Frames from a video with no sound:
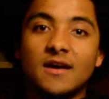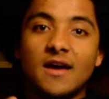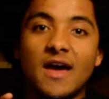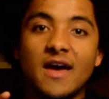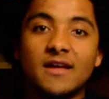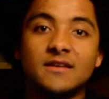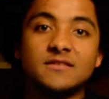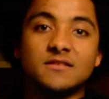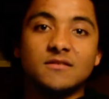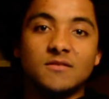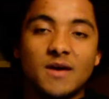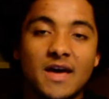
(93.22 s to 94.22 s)
and
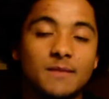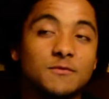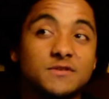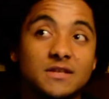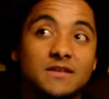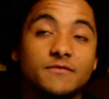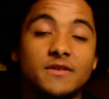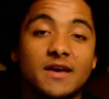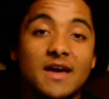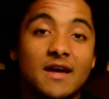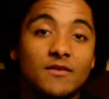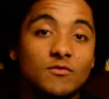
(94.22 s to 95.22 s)
the animals that live there,
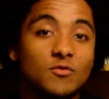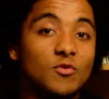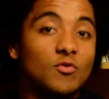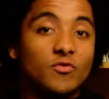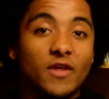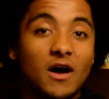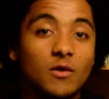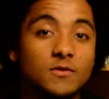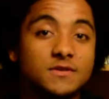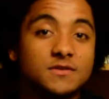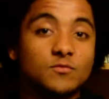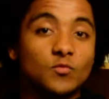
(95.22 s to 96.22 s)
and the
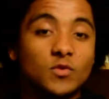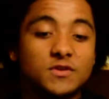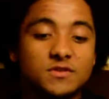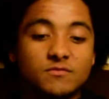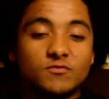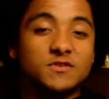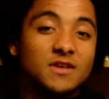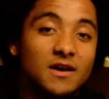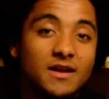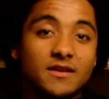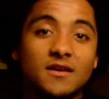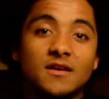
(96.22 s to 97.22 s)
awas in which
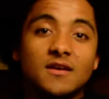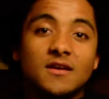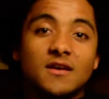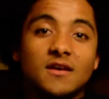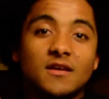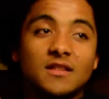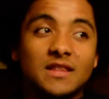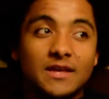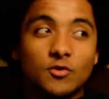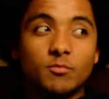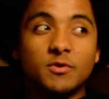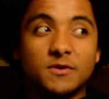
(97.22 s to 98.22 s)
reside,
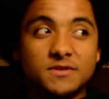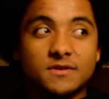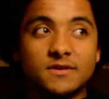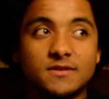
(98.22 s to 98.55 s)
legal personhood.